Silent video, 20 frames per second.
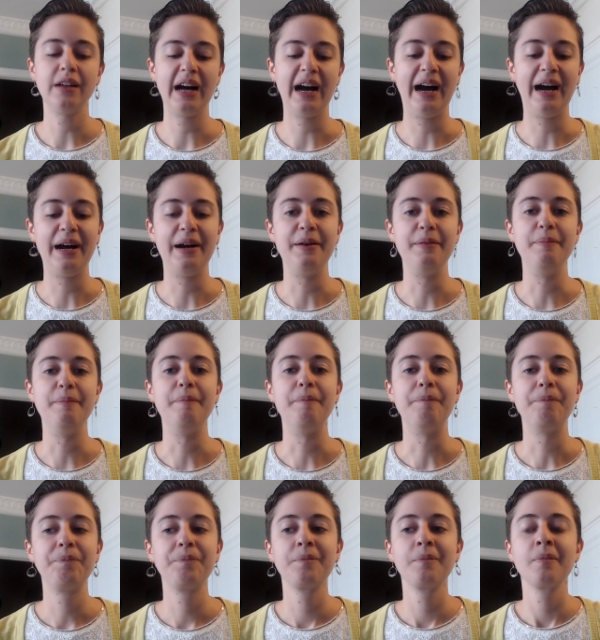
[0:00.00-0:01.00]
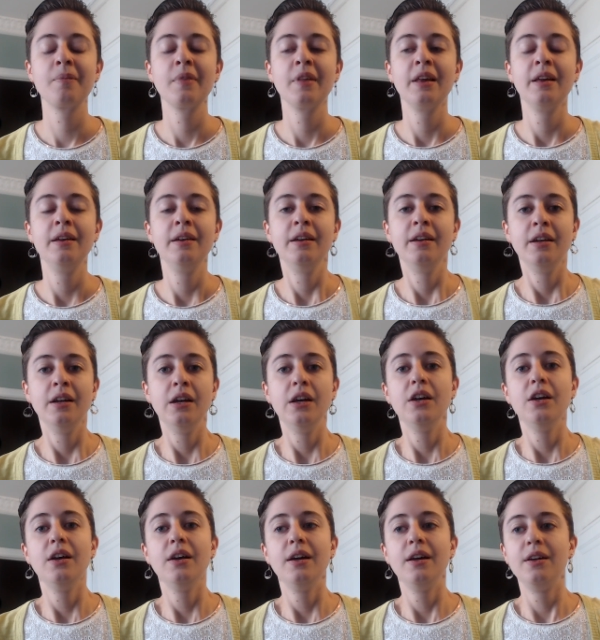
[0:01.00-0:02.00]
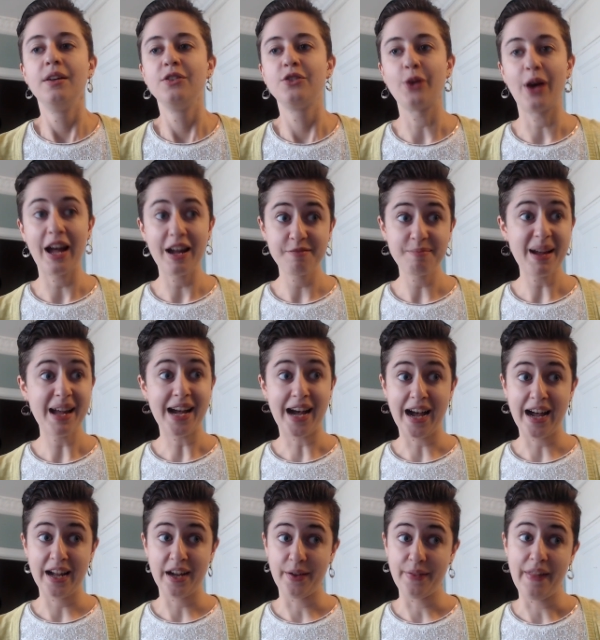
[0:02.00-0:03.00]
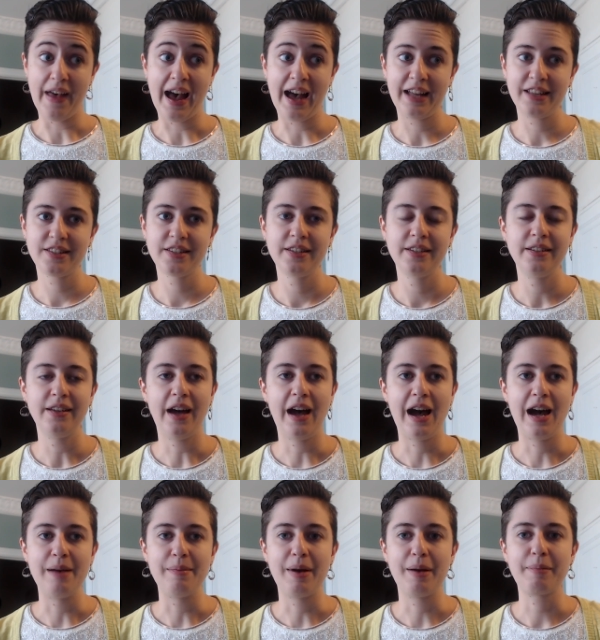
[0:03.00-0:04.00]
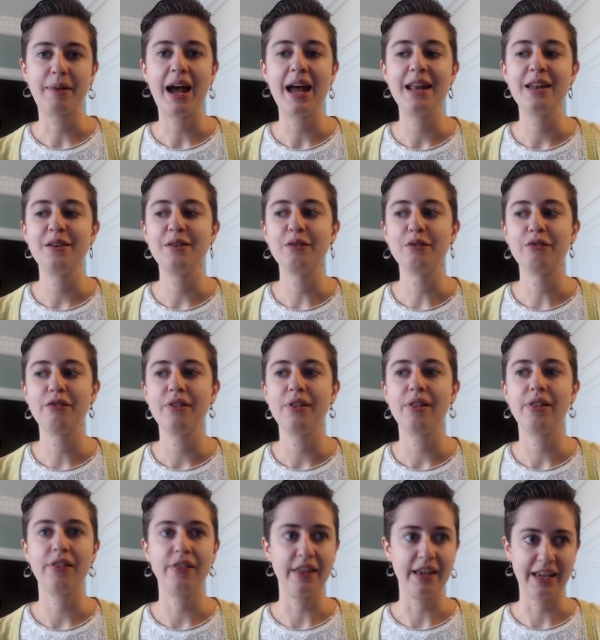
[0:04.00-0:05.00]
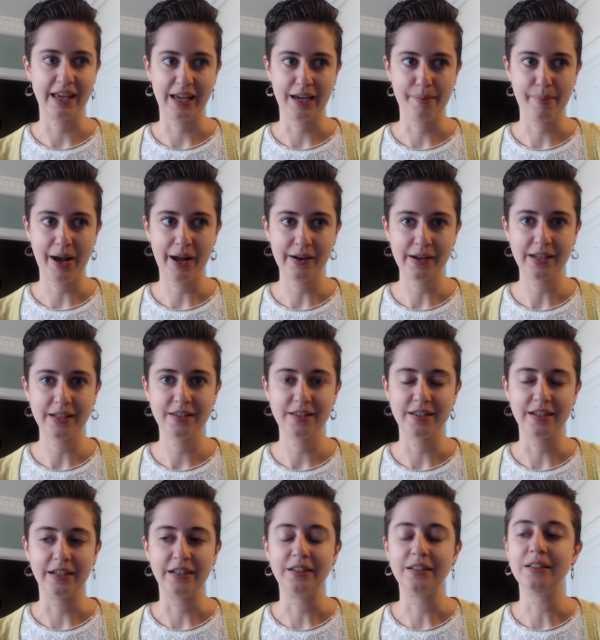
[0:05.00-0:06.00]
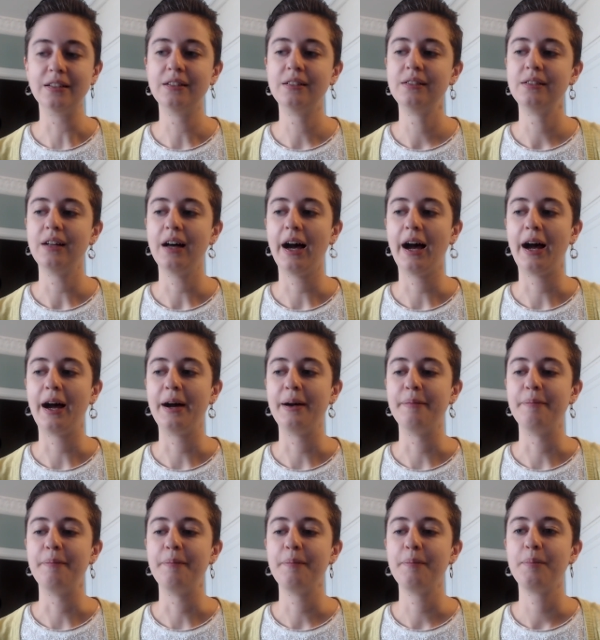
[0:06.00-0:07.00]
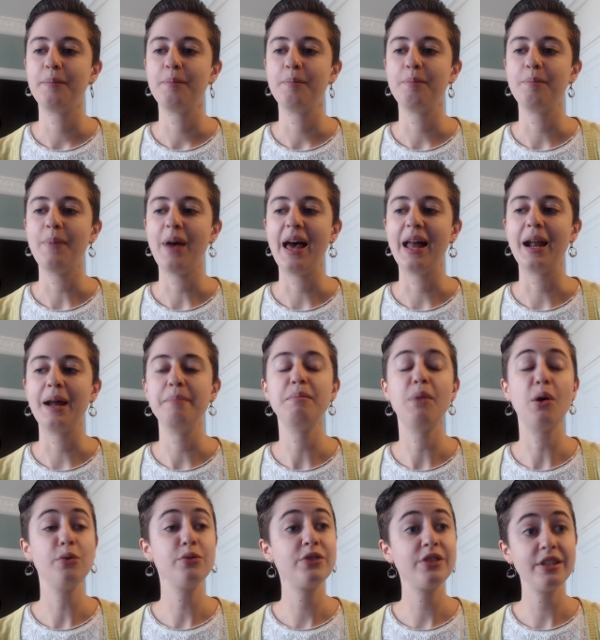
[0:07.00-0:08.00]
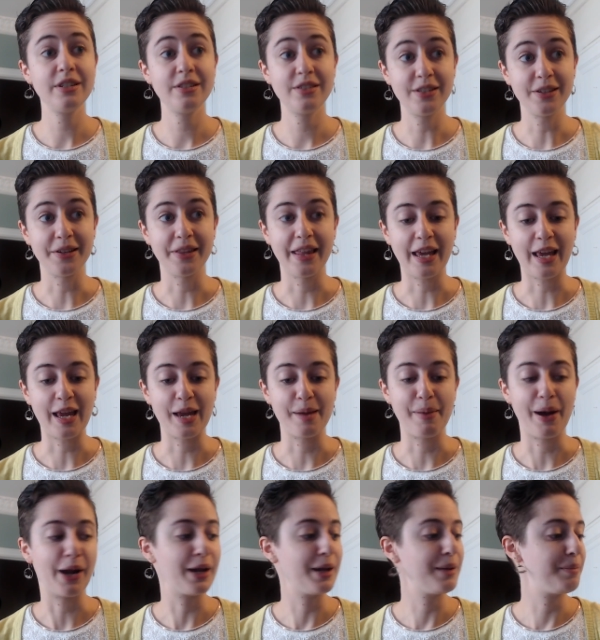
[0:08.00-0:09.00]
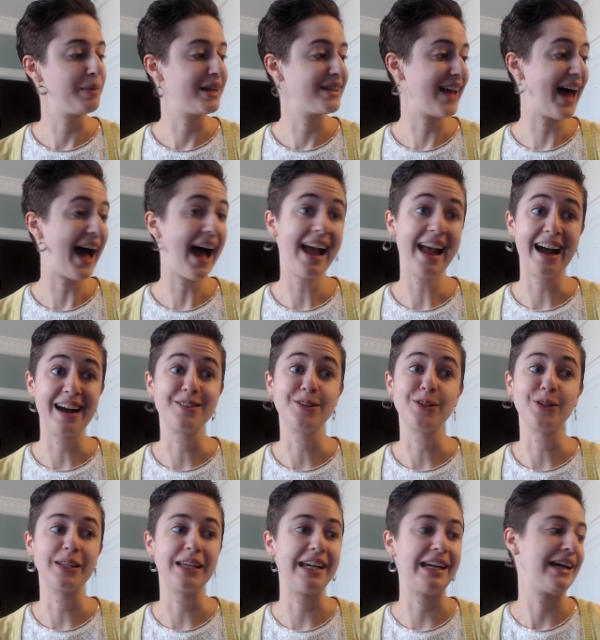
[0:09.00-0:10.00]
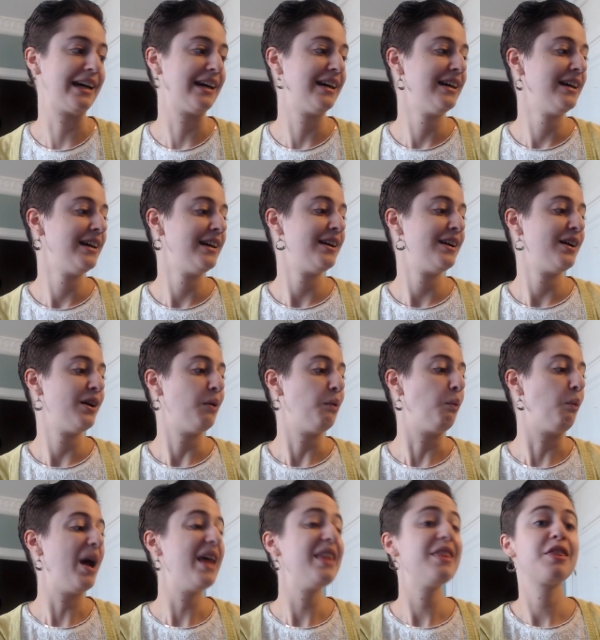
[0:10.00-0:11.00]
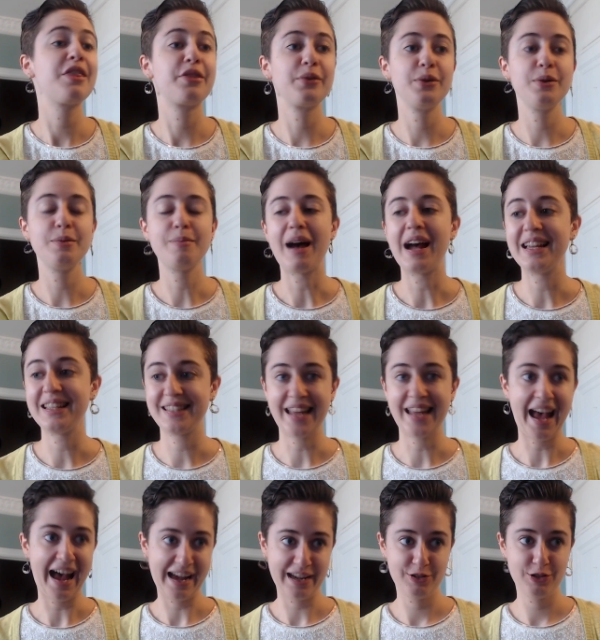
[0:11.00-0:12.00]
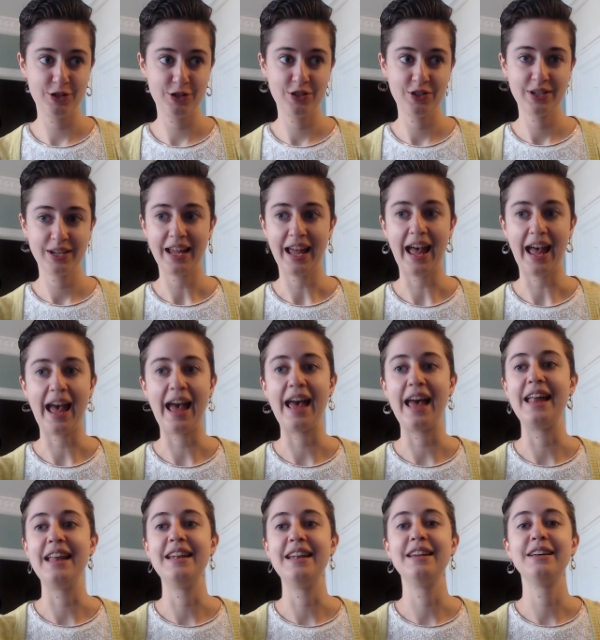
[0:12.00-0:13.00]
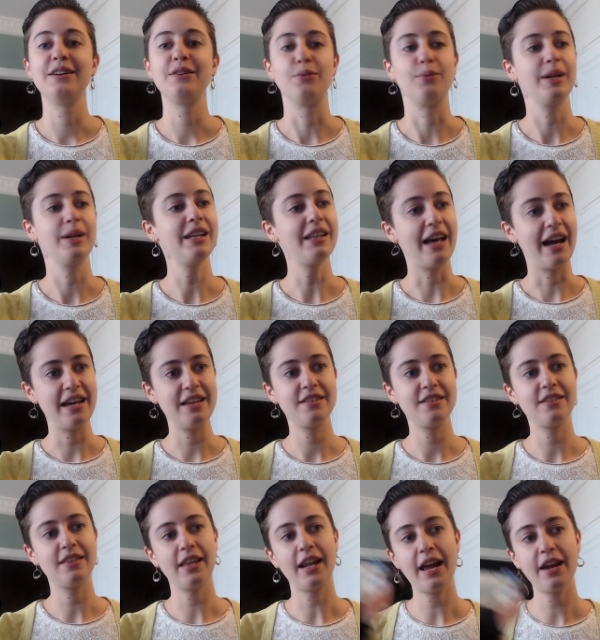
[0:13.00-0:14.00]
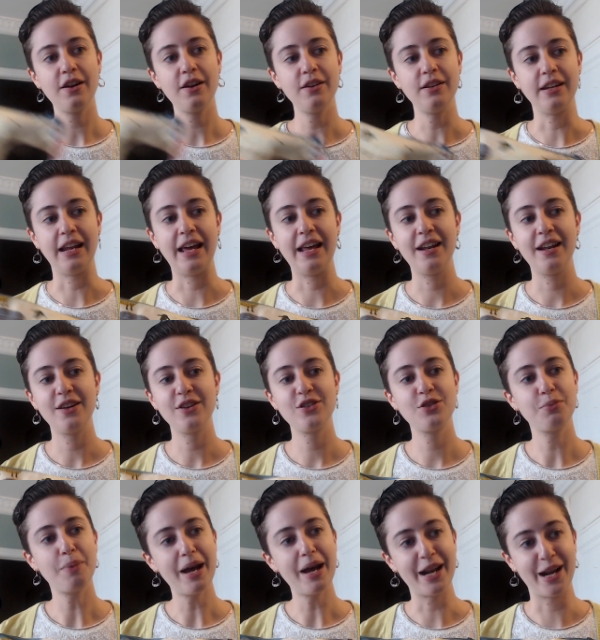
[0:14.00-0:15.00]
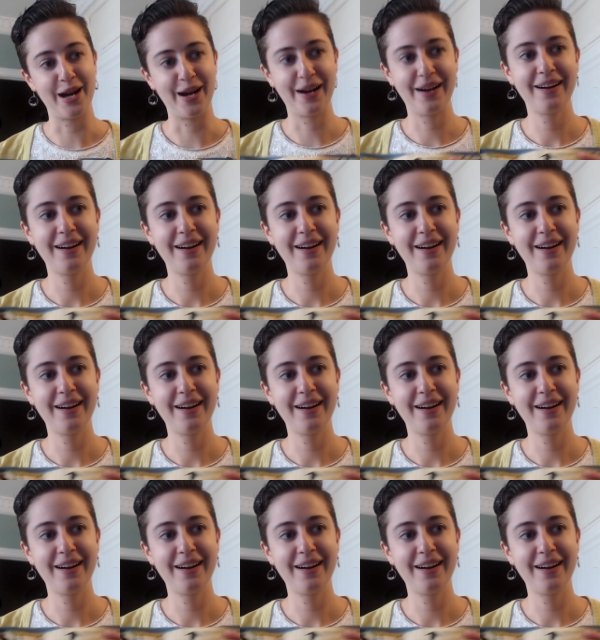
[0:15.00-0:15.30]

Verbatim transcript: Um, so I have my eye on that. Um, I'm kind of thinking about it still, um, and I'm mostly still thinking about it because I actually went through my stash and realized that I could knit a sweater